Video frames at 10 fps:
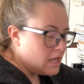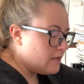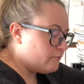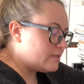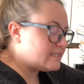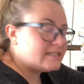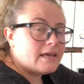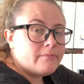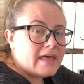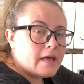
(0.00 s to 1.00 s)
If we
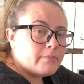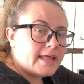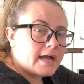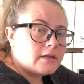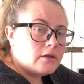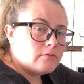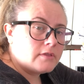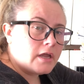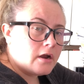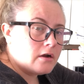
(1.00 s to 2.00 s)
skip that black
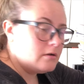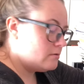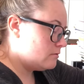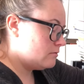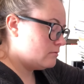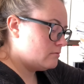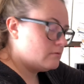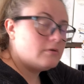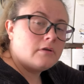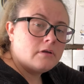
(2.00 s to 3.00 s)
note there
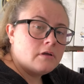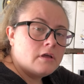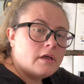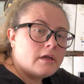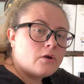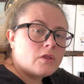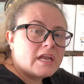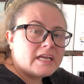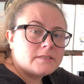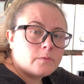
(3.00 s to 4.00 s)
and go to the
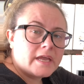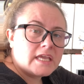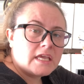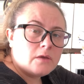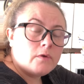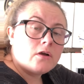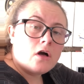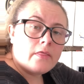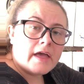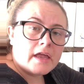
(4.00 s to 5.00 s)
next white key, we
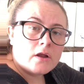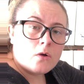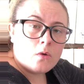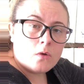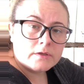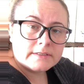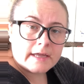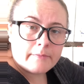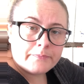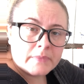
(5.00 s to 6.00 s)
call that a whole
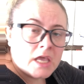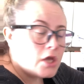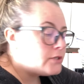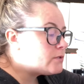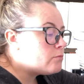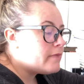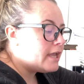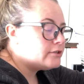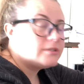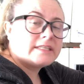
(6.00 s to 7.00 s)
step. So
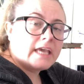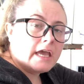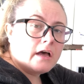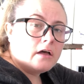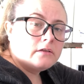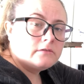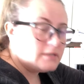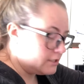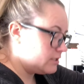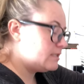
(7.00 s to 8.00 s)
major scale,
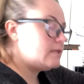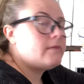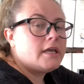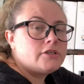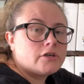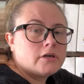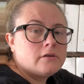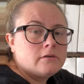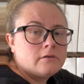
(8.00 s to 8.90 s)
such as C major,